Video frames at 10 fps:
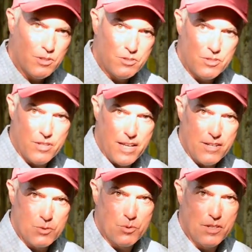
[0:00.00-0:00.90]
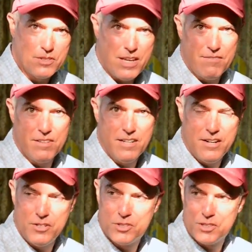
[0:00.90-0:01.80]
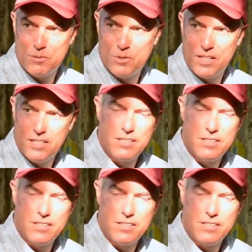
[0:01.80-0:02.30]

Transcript: and closer to that, as well as having the Airstream ready